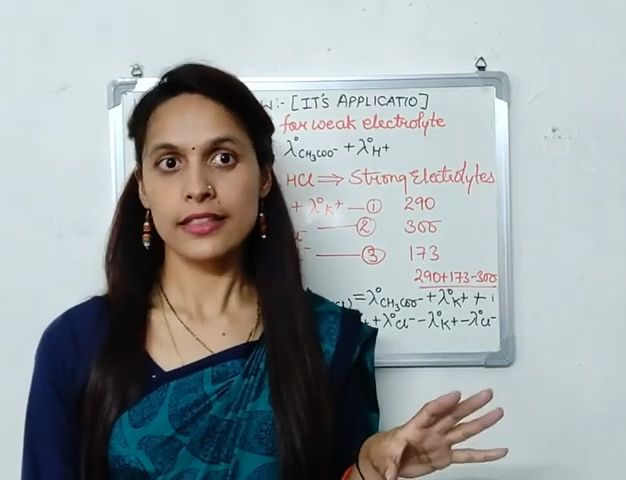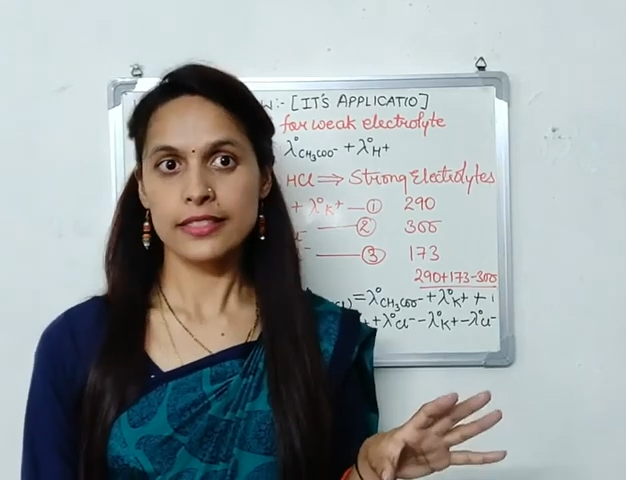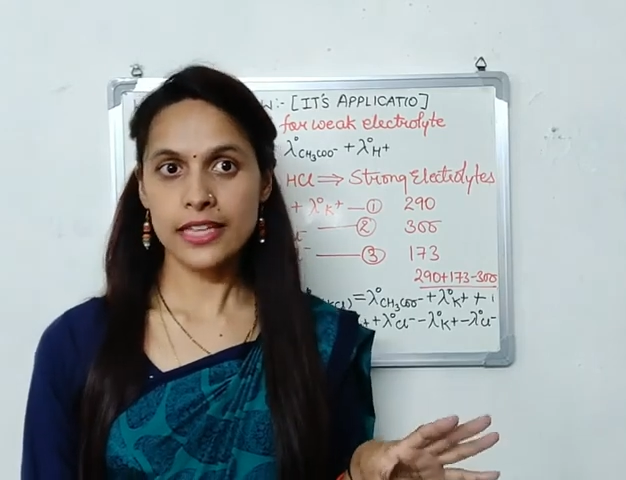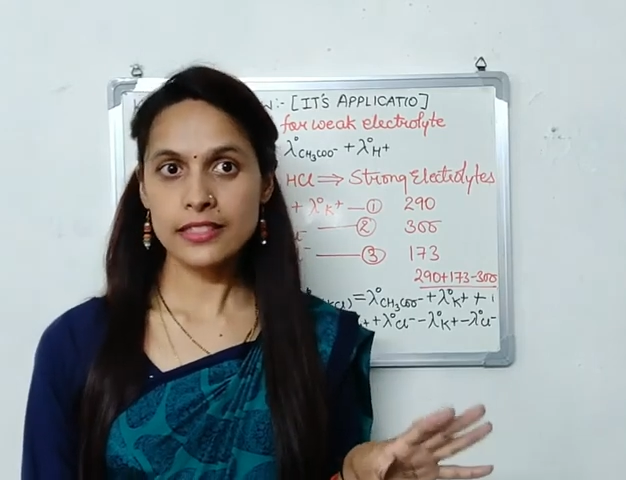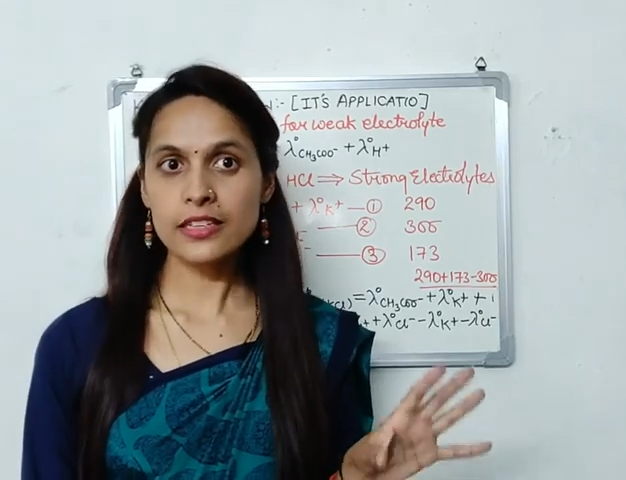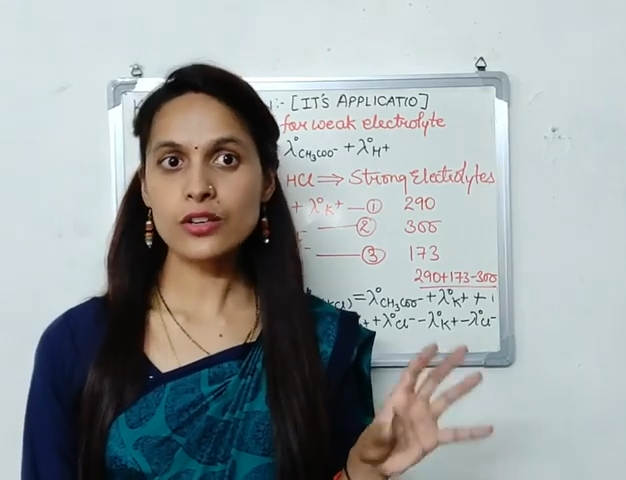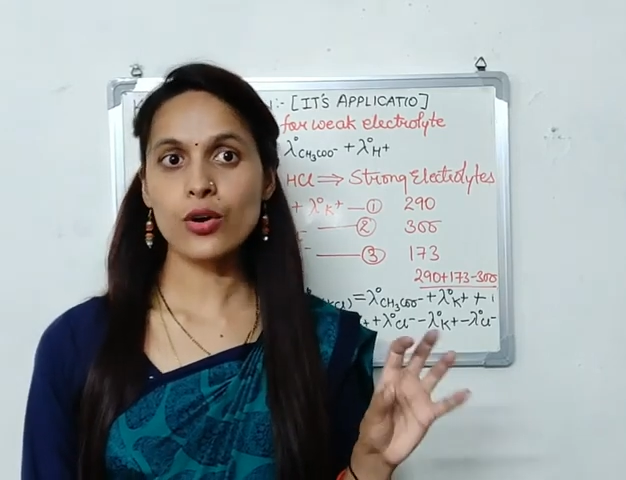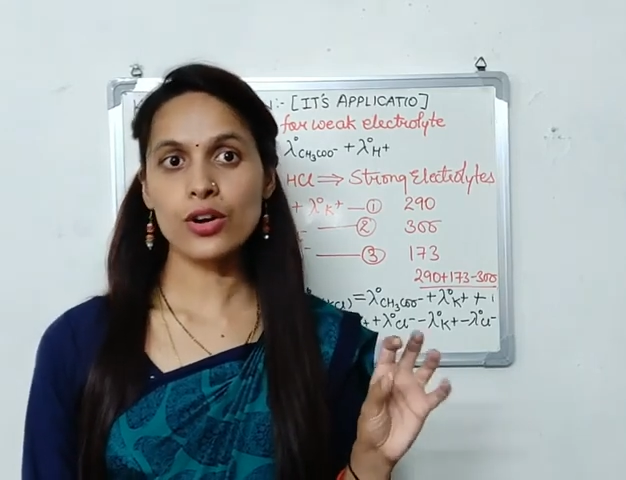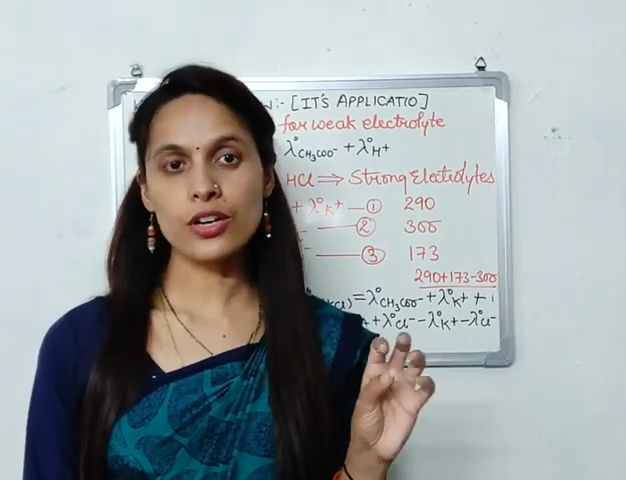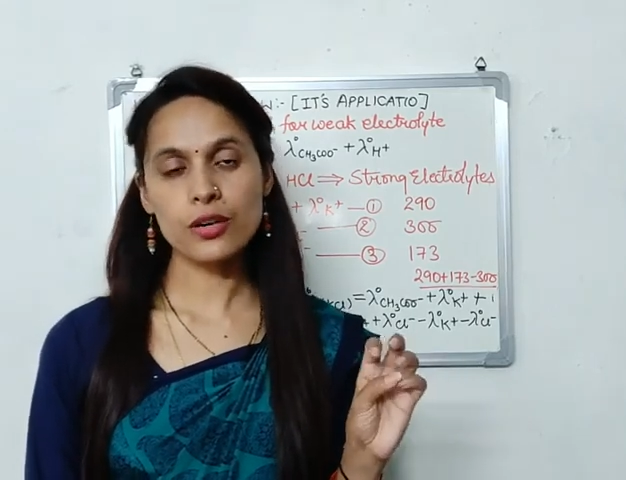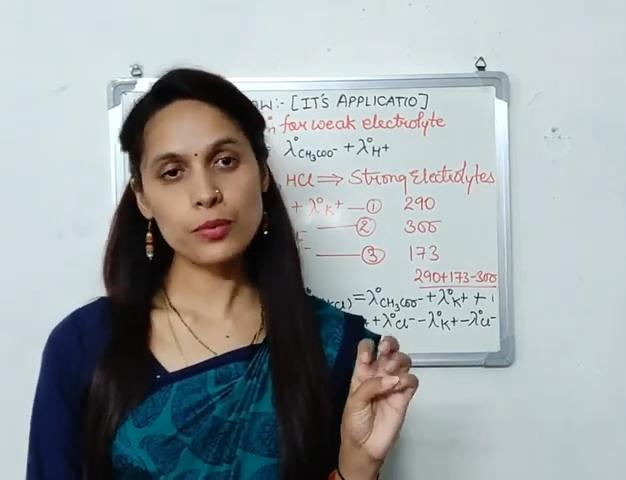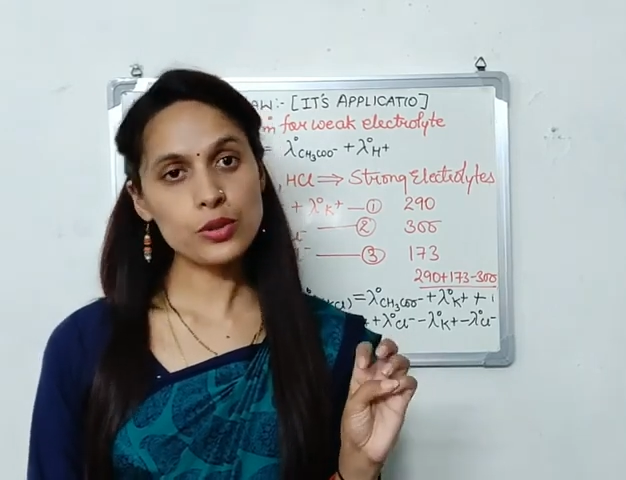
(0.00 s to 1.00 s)
then the
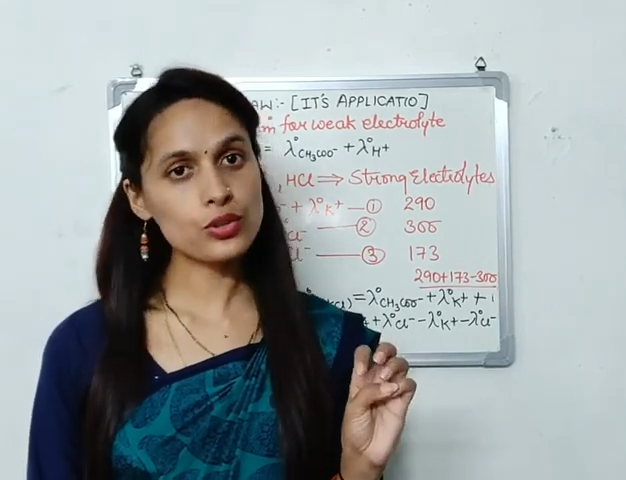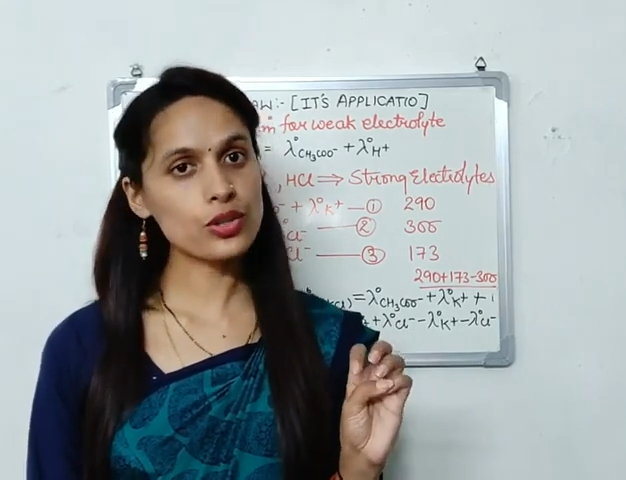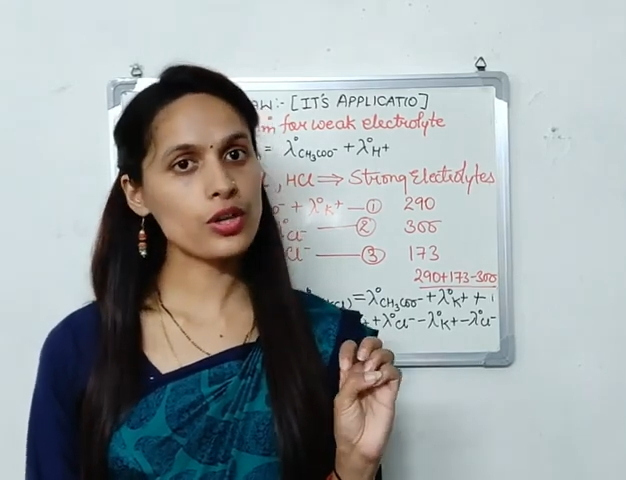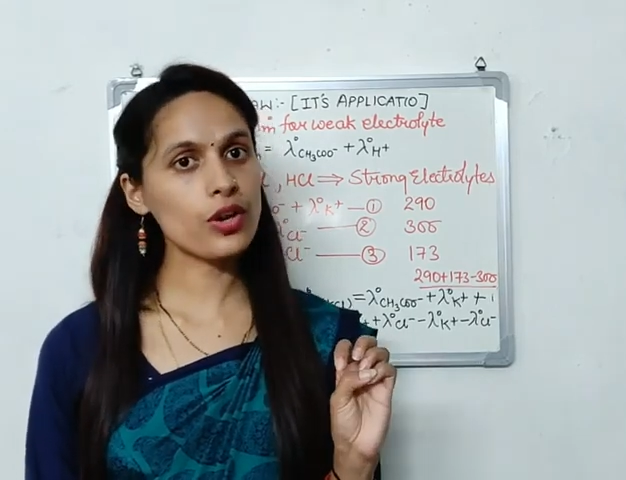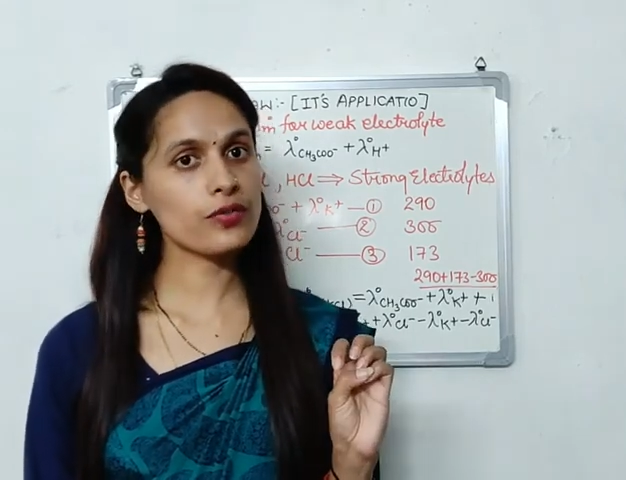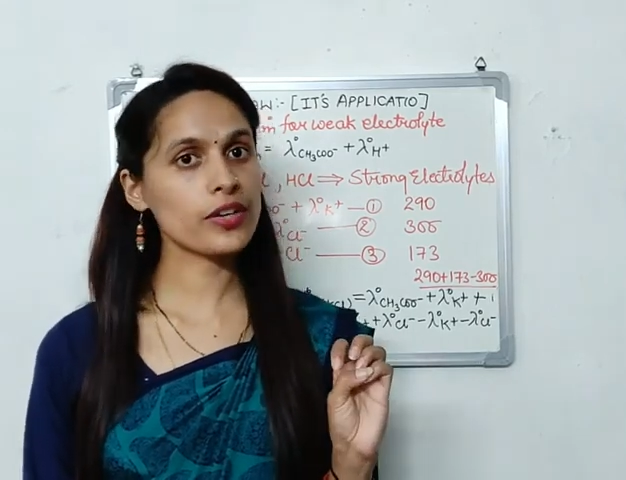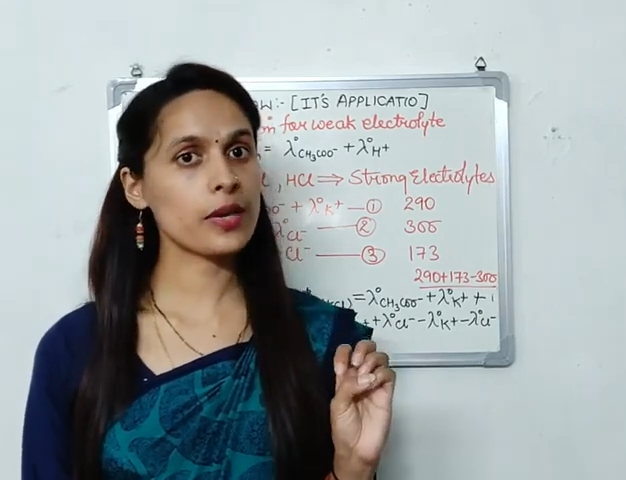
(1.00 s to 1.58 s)
contribution of